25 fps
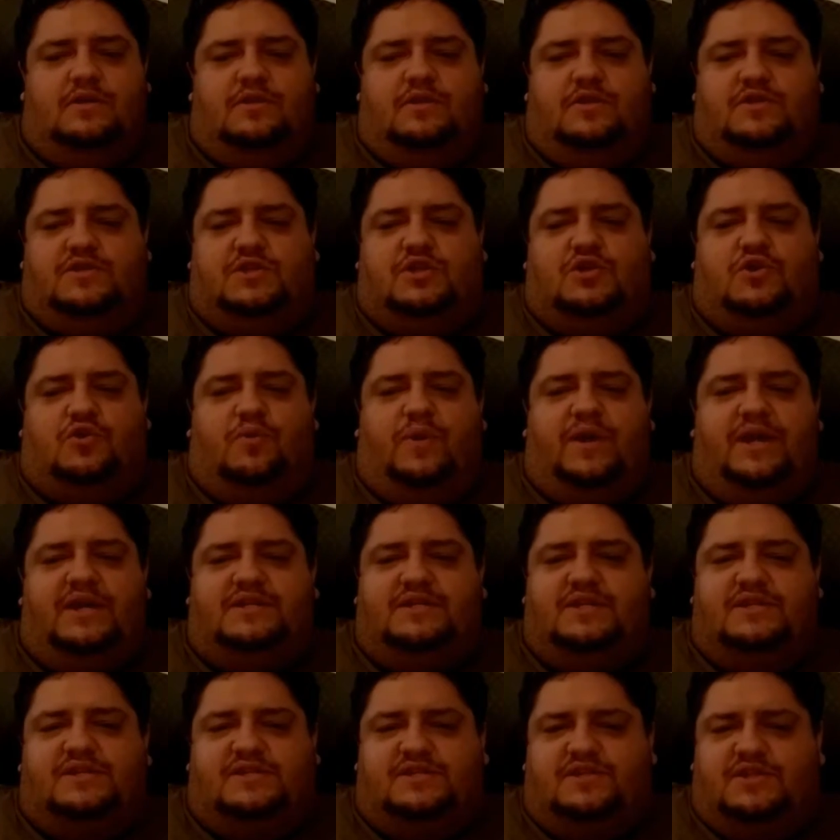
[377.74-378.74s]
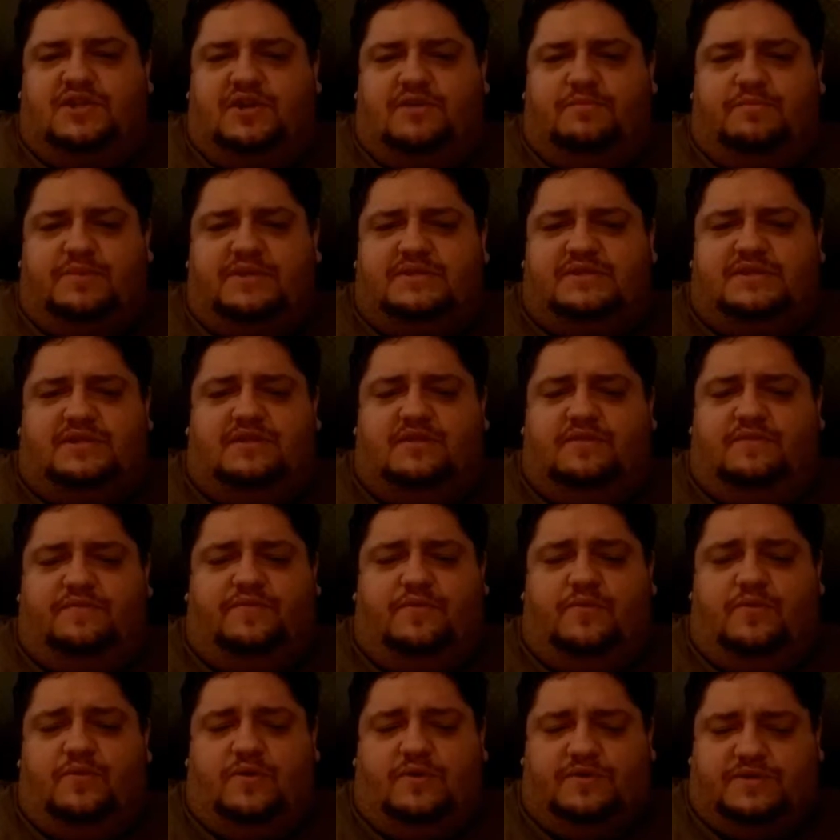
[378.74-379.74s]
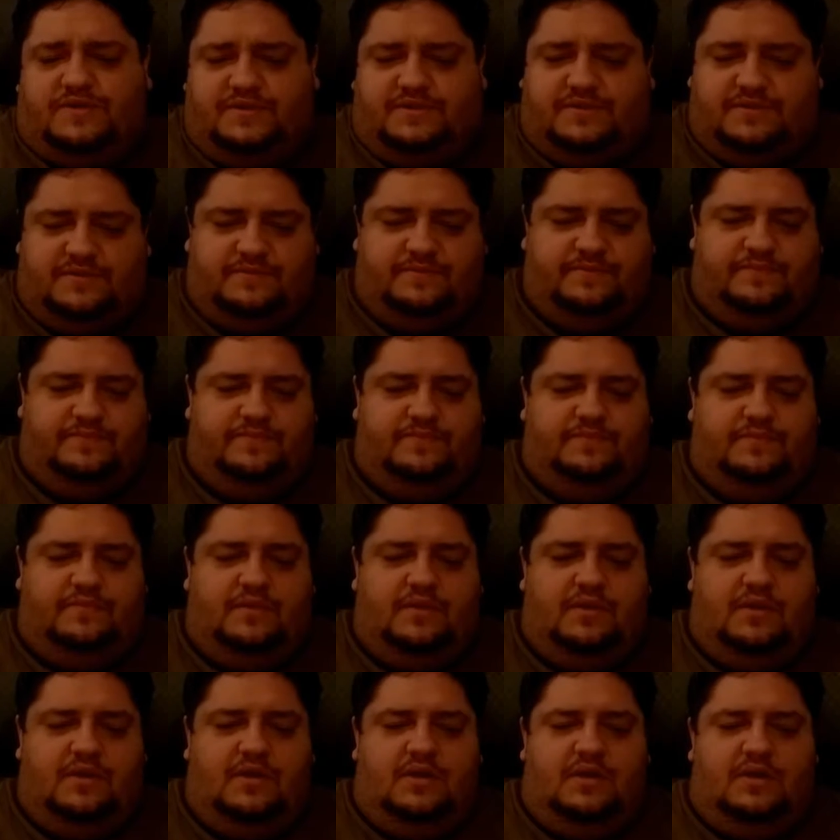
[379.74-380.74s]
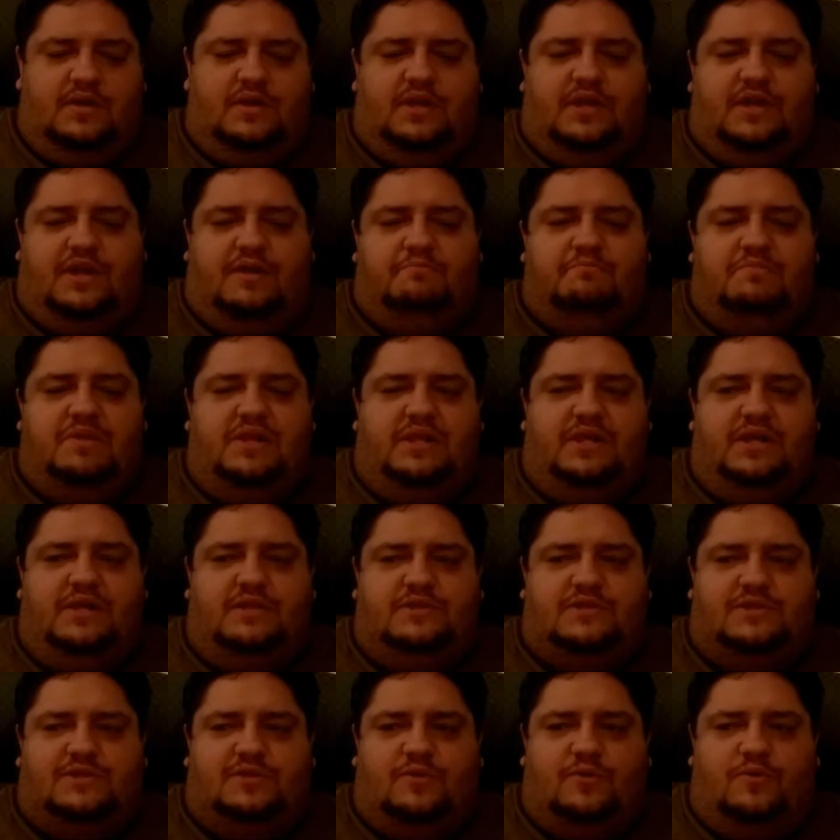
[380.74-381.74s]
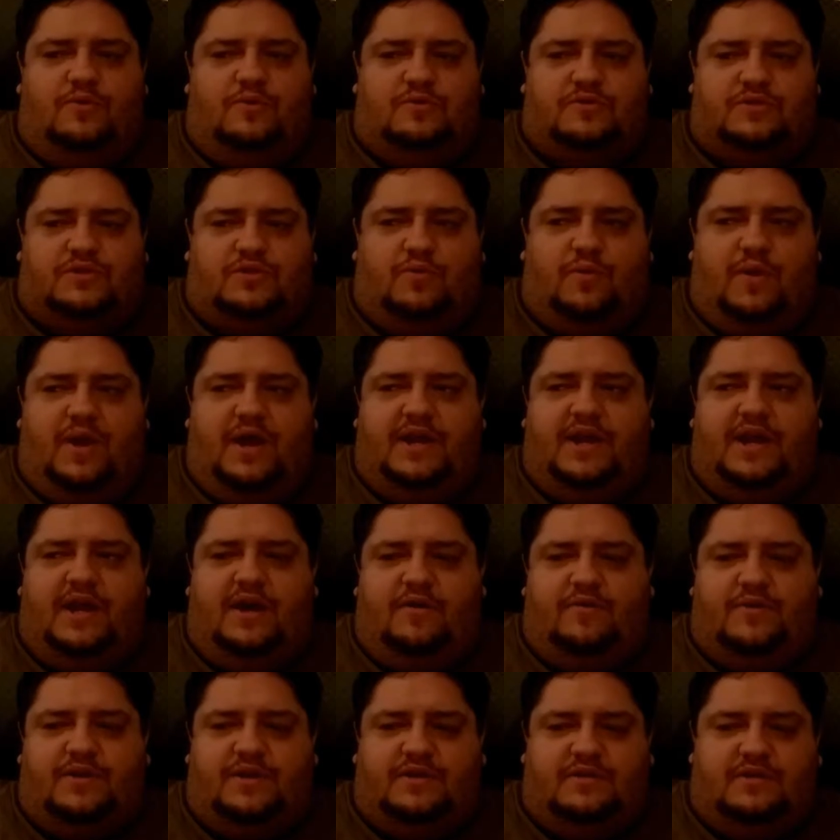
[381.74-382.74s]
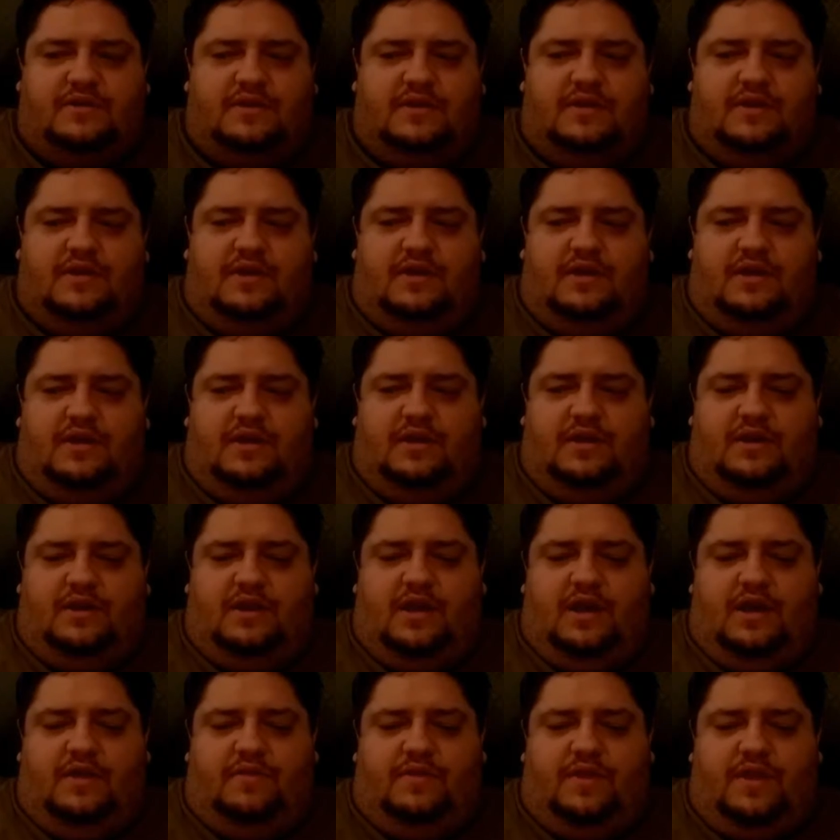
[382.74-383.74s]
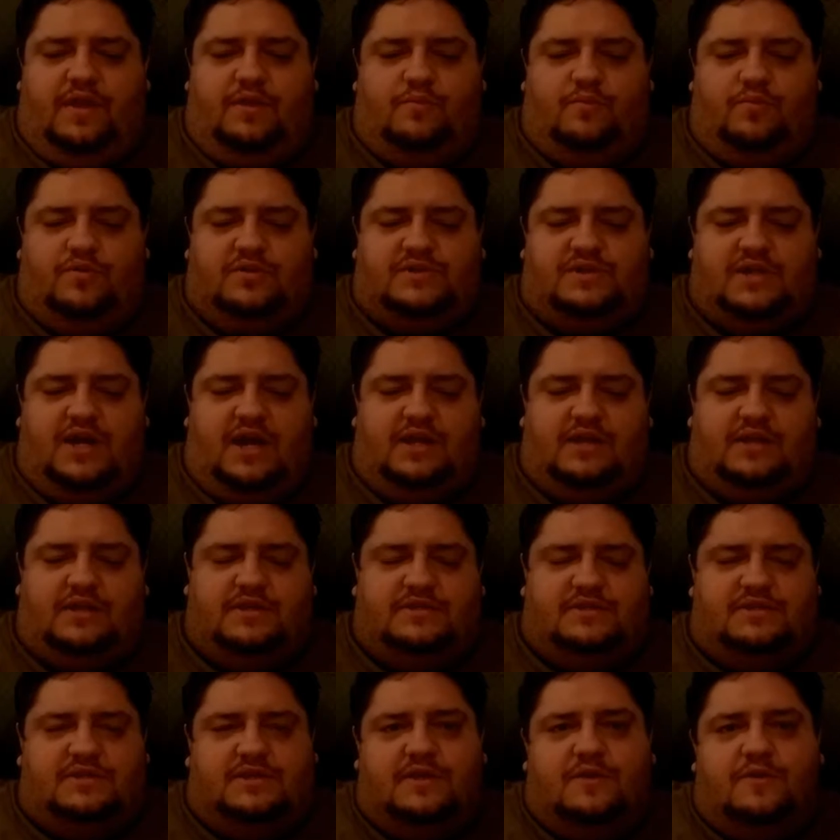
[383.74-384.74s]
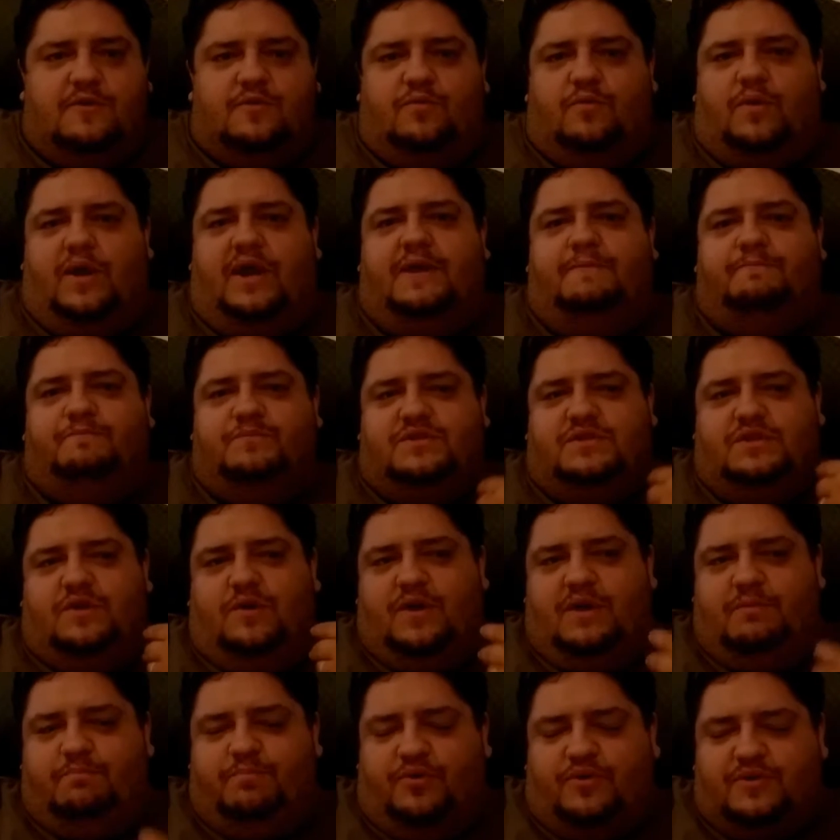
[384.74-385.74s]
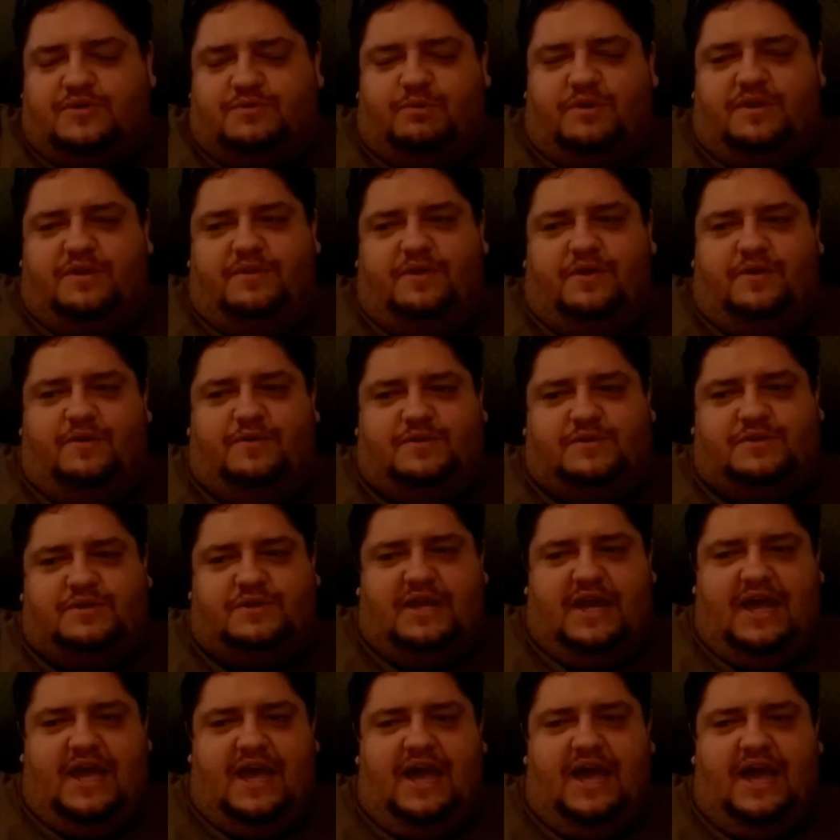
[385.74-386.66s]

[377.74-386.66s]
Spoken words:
There's a great disturbance in the Force. Like a million souls cried out and then were silenced. Right? So he pulls one of those.